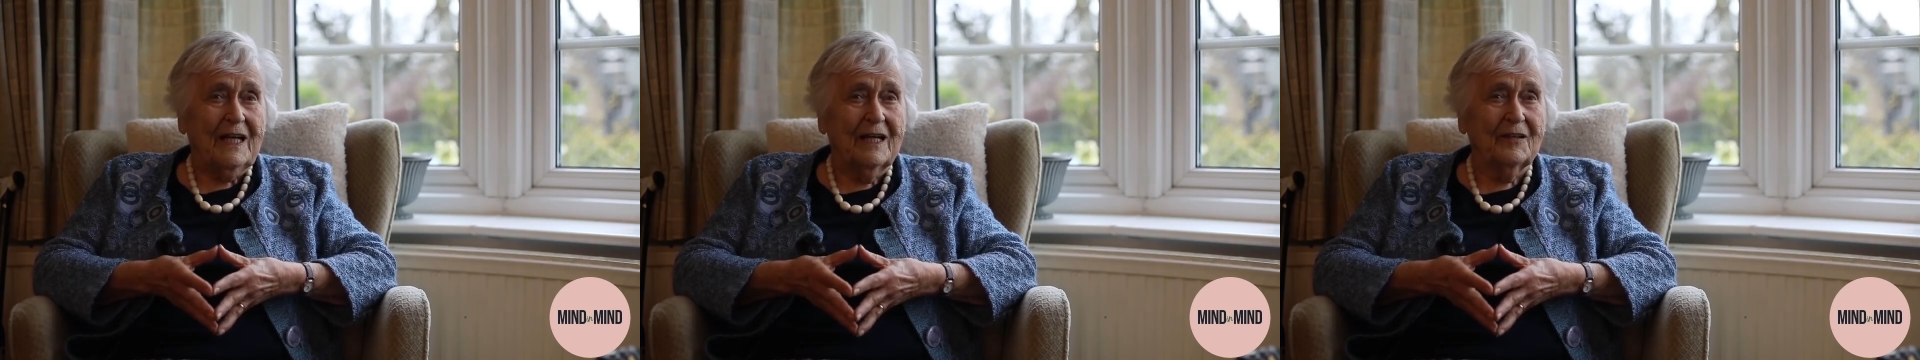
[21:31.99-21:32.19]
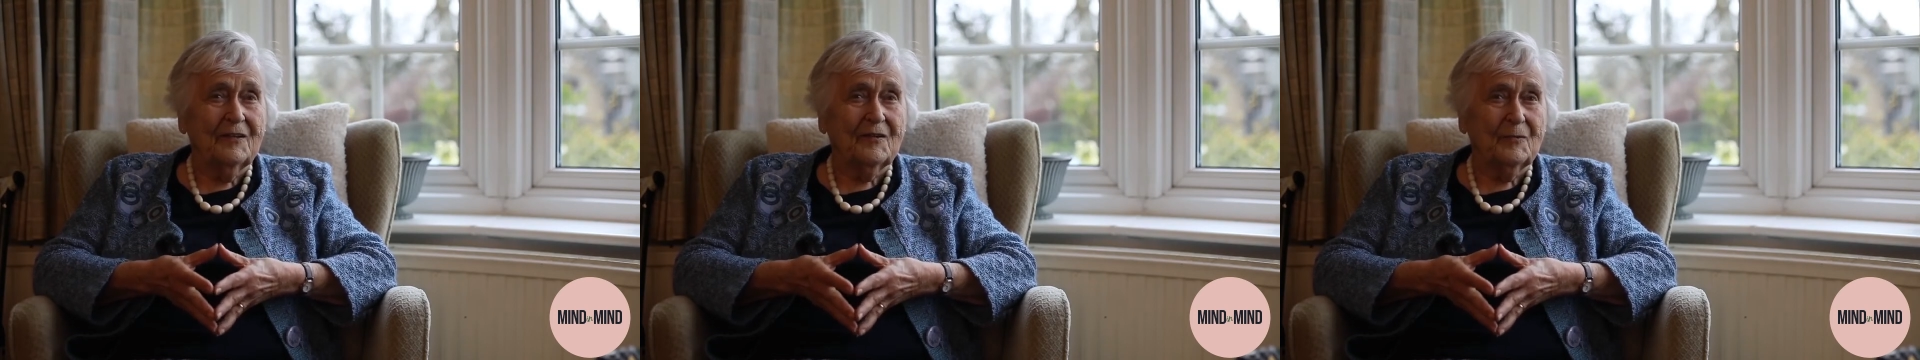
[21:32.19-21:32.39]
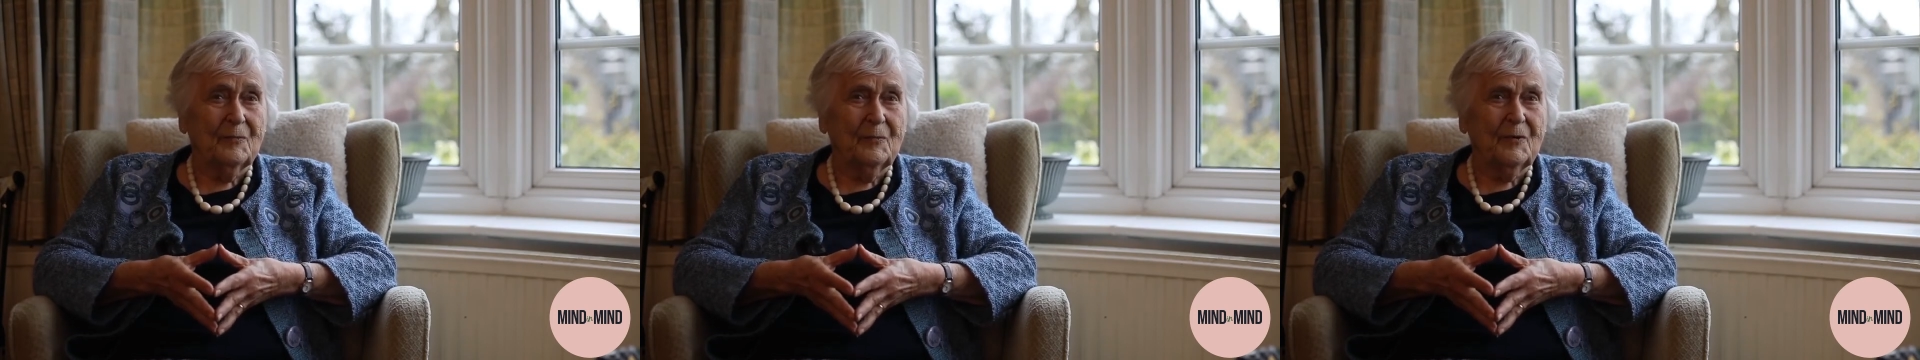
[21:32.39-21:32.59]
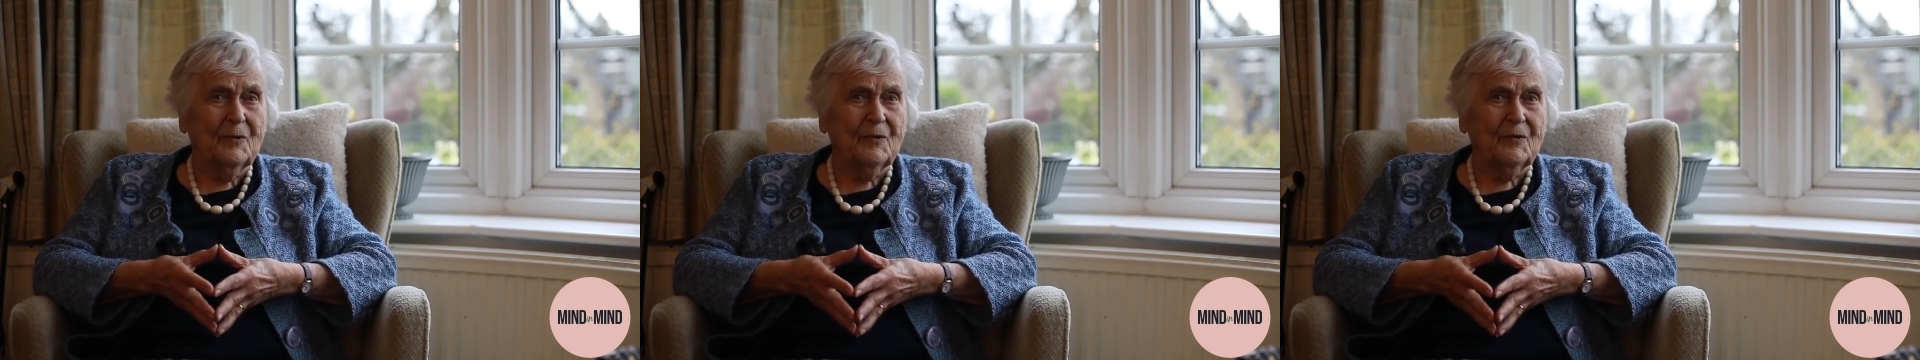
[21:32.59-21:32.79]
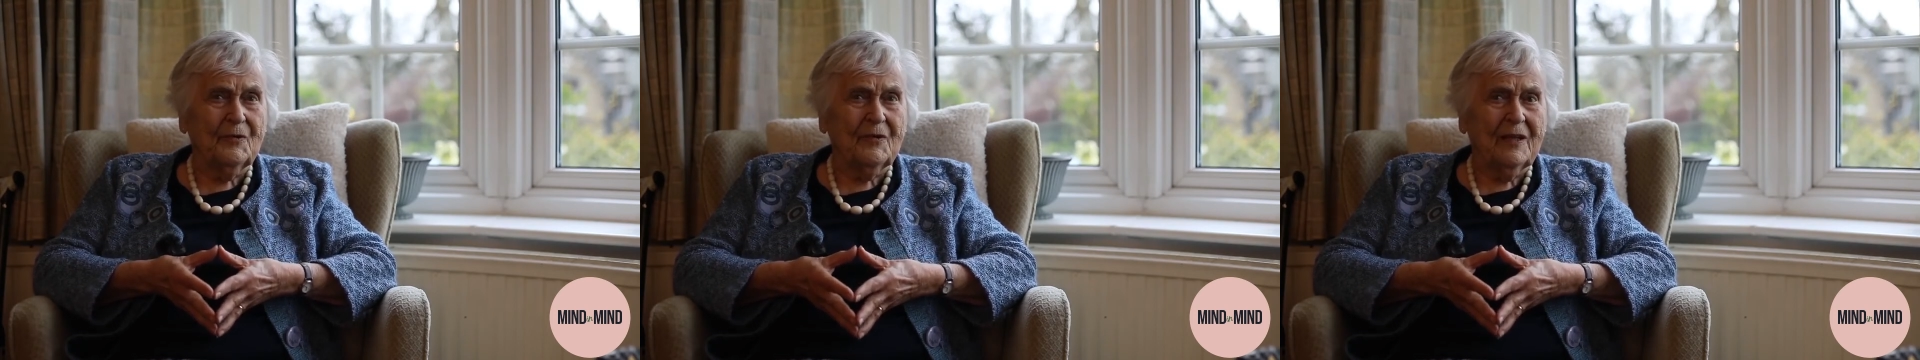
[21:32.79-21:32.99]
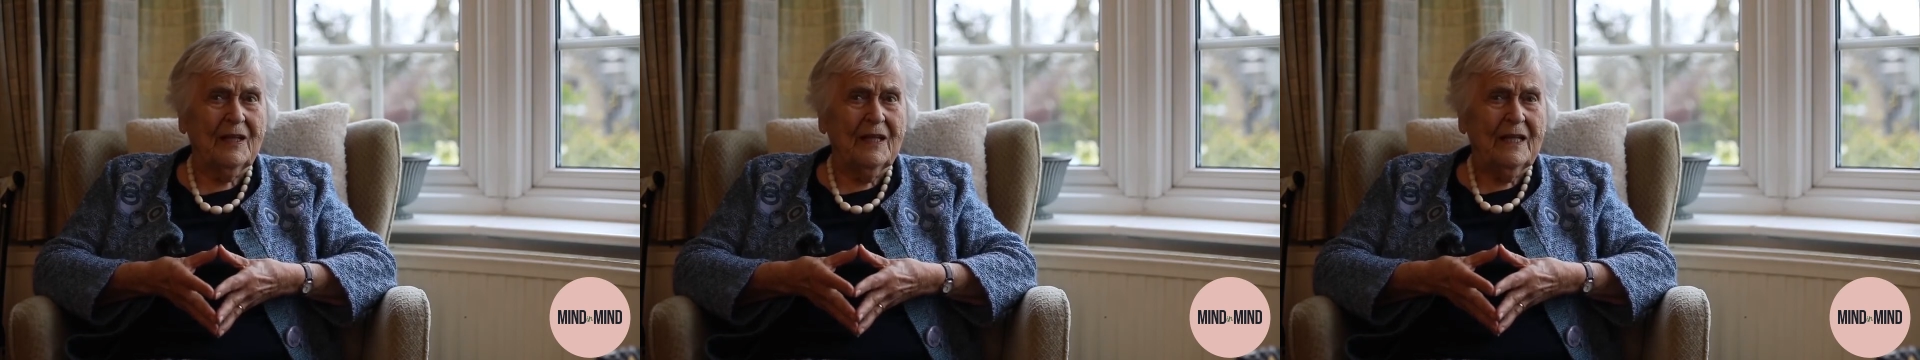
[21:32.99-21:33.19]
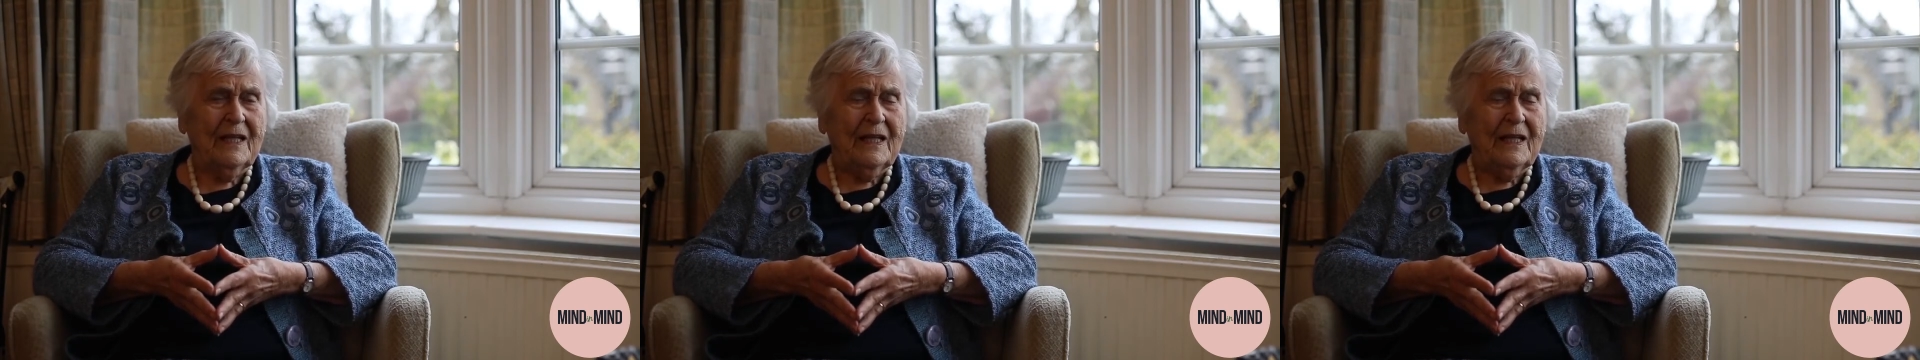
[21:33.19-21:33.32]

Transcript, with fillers: I suppose,